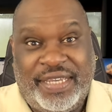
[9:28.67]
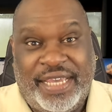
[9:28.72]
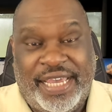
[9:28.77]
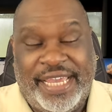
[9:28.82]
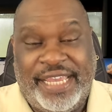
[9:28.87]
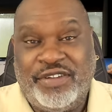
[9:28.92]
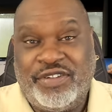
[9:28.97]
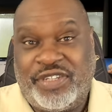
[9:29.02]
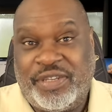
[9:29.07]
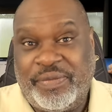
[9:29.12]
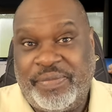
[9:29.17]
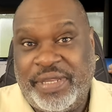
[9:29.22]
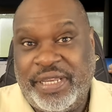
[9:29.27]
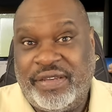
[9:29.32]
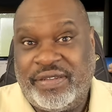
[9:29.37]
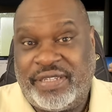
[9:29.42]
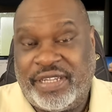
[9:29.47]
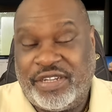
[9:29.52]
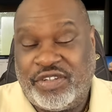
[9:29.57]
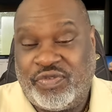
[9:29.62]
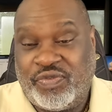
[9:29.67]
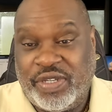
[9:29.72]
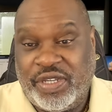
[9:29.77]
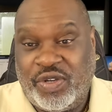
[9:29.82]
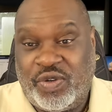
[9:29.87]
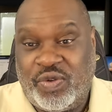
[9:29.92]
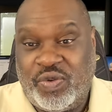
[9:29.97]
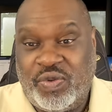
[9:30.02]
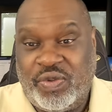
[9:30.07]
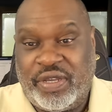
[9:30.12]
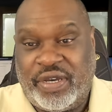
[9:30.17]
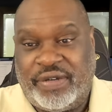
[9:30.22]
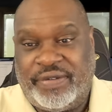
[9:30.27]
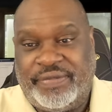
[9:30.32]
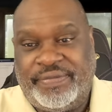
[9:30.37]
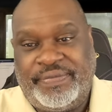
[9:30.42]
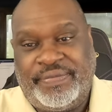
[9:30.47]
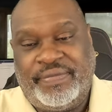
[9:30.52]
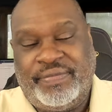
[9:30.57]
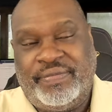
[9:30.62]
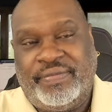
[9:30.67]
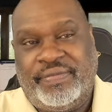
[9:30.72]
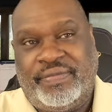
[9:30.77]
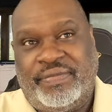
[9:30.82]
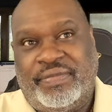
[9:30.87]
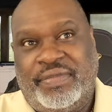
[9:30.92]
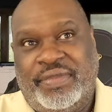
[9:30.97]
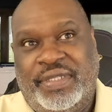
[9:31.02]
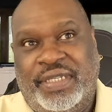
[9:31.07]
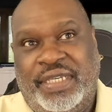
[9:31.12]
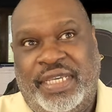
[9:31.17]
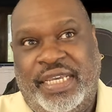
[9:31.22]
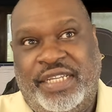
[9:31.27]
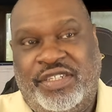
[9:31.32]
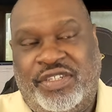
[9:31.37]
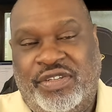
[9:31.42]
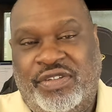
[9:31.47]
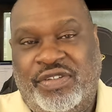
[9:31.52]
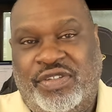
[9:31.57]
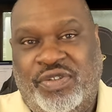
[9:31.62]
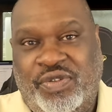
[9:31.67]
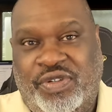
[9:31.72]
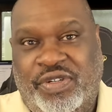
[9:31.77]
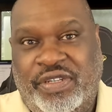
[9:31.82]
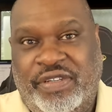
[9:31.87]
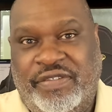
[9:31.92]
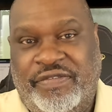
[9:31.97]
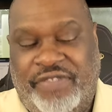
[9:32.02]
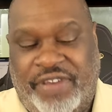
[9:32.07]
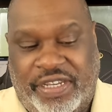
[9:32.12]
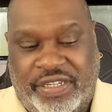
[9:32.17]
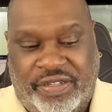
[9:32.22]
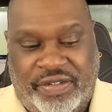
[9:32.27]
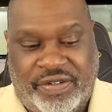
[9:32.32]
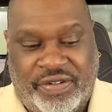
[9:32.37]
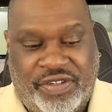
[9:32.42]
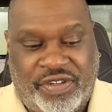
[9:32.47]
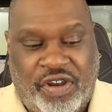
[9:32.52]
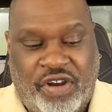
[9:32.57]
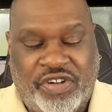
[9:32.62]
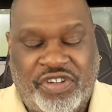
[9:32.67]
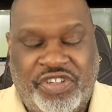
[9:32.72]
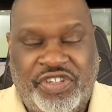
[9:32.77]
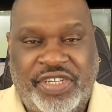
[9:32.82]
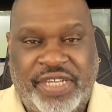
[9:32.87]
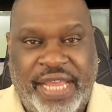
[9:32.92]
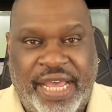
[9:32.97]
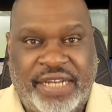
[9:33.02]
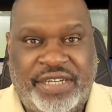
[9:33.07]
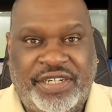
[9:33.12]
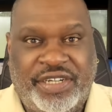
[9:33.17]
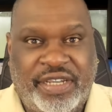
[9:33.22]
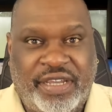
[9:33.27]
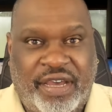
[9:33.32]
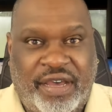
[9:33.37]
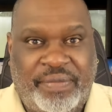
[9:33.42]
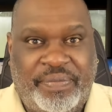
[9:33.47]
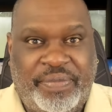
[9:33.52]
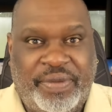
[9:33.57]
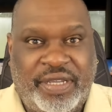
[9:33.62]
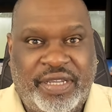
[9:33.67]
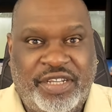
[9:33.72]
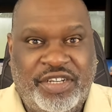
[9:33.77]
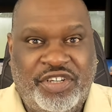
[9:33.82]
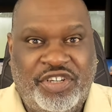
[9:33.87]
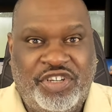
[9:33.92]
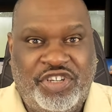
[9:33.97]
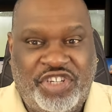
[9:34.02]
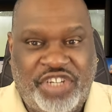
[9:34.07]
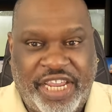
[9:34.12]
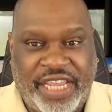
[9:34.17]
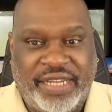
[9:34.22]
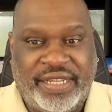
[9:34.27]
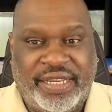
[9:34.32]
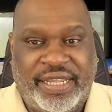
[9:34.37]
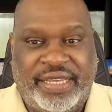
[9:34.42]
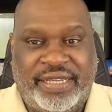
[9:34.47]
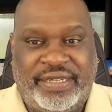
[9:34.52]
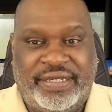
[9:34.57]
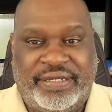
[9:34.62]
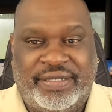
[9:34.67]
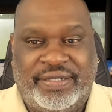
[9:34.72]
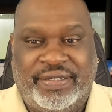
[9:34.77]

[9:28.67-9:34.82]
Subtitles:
Here's something else that's really cool, though. Institutional investors are snatching up Chainlink.